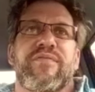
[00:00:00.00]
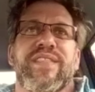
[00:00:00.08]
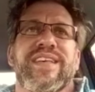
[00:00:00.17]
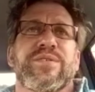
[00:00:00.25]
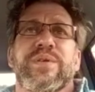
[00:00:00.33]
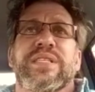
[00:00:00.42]

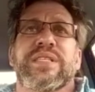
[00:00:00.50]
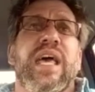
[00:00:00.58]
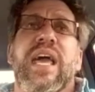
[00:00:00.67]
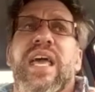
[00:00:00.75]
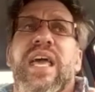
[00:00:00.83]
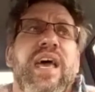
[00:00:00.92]
That's what I was
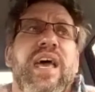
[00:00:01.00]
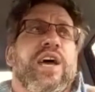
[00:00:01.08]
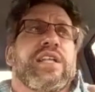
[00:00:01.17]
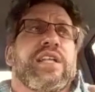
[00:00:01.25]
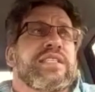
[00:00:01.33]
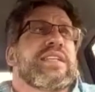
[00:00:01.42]
like.
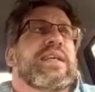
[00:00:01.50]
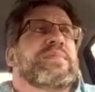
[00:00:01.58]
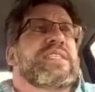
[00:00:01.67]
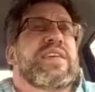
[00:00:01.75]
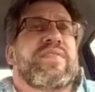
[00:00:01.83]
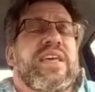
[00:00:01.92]
Doesn't
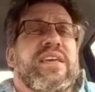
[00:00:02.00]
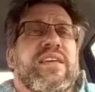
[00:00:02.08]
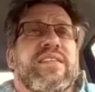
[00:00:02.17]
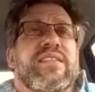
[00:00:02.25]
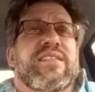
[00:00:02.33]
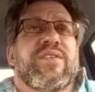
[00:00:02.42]
MTV?
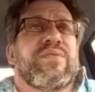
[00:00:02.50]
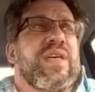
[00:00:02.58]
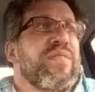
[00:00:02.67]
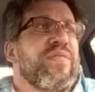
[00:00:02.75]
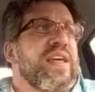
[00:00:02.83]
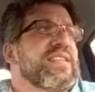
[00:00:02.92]
Don't they
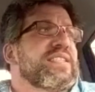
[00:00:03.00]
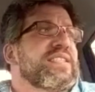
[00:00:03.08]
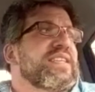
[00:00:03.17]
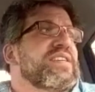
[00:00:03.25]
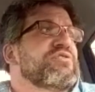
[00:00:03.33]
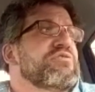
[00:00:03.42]
think this
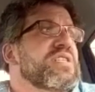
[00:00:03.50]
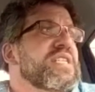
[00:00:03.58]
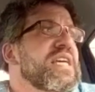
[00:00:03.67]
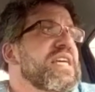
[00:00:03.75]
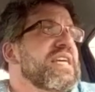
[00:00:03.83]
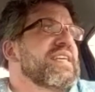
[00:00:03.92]
is
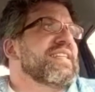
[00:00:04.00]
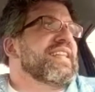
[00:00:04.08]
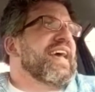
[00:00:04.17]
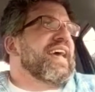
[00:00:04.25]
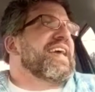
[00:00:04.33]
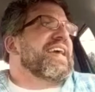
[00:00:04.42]
interesting?
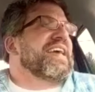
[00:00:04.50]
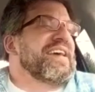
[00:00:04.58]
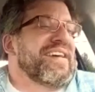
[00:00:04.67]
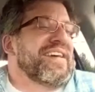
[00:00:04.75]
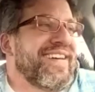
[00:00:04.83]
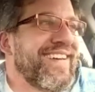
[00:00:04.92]
Like, don't
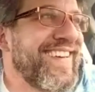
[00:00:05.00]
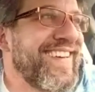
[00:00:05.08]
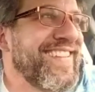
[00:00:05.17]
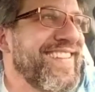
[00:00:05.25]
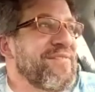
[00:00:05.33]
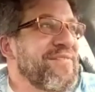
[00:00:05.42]

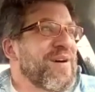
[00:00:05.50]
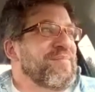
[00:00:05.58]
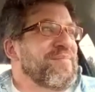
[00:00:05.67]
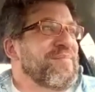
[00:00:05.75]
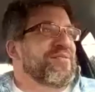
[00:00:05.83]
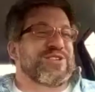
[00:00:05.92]
they want me
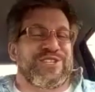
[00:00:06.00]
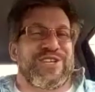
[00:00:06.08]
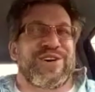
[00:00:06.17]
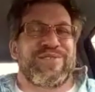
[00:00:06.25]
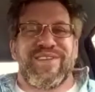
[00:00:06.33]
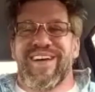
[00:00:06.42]
on their
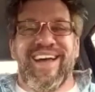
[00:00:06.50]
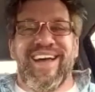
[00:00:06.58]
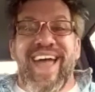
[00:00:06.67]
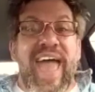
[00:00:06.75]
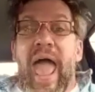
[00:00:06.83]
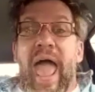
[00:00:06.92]
show?
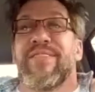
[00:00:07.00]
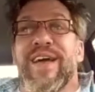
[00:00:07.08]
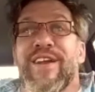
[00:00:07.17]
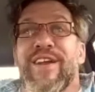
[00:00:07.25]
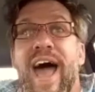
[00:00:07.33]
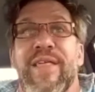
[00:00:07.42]
And they're
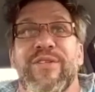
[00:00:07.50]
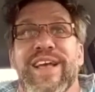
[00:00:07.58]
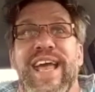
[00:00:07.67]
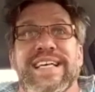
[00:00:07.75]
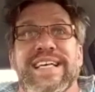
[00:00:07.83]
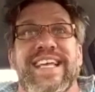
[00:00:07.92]
not.
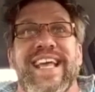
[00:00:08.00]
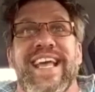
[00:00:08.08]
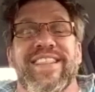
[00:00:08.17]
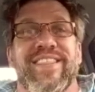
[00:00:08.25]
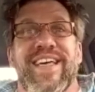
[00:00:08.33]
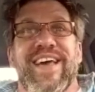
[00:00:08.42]

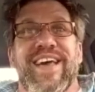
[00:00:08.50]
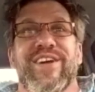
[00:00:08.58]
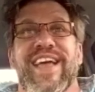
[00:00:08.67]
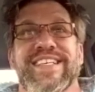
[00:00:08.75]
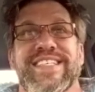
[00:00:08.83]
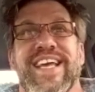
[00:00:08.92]

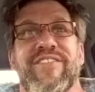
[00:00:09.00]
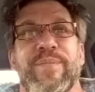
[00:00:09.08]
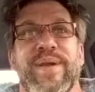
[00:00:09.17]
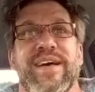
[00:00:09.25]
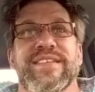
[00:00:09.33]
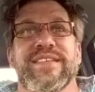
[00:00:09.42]
They're casting
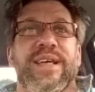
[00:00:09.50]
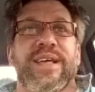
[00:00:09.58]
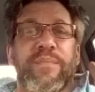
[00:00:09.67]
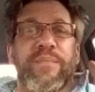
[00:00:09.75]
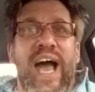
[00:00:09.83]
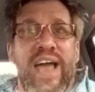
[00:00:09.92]
everybody else. I'm
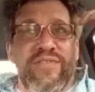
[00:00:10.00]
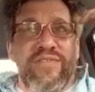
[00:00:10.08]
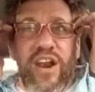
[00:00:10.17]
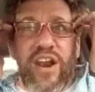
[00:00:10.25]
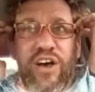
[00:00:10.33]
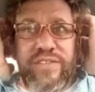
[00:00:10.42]
like, I've got
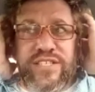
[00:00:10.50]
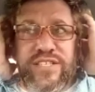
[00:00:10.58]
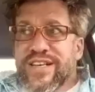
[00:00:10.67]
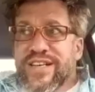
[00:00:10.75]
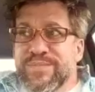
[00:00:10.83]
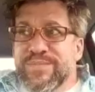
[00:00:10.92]
all these
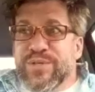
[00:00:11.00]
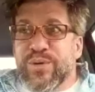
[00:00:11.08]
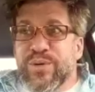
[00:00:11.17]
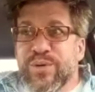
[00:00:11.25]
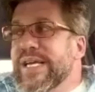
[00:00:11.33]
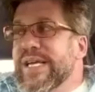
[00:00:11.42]
awesome
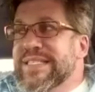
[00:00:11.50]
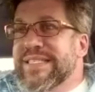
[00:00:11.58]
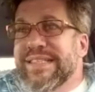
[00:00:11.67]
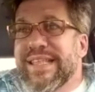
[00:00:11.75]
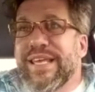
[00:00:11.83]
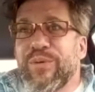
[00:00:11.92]
stories, and
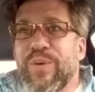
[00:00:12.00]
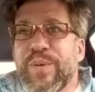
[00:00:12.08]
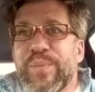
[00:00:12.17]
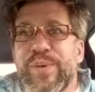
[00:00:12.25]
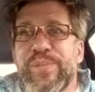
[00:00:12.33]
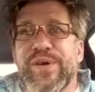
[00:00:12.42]
like, you don't
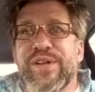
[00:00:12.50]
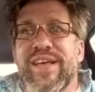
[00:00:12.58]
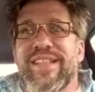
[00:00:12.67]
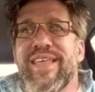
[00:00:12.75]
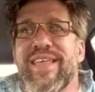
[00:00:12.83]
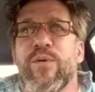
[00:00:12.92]
want to put me on.
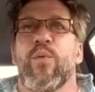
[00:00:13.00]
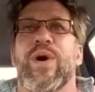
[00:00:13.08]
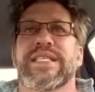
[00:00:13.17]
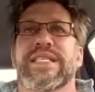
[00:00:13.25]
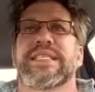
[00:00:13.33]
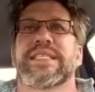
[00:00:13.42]
Like, what
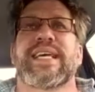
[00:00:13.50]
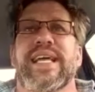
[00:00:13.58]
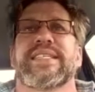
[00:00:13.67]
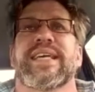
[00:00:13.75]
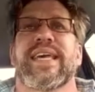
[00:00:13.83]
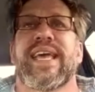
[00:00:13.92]
does it take
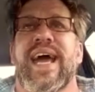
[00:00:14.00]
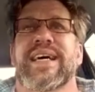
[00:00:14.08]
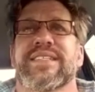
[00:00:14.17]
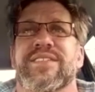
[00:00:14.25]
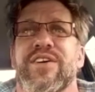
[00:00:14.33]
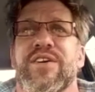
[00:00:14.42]
to get
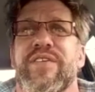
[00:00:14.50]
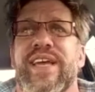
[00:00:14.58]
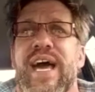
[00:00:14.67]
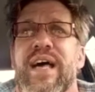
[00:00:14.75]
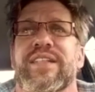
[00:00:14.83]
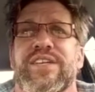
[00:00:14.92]
cast on a
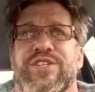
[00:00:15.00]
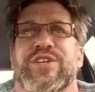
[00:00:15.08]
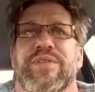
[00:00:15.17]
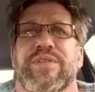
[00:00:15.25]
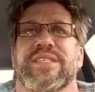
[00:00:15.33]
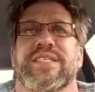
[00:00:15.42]
reality
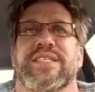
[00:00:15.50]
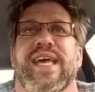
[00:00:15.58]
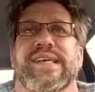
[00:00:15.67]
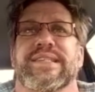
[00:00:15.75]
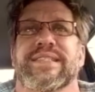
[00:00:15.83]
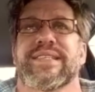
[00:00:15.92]
show these days?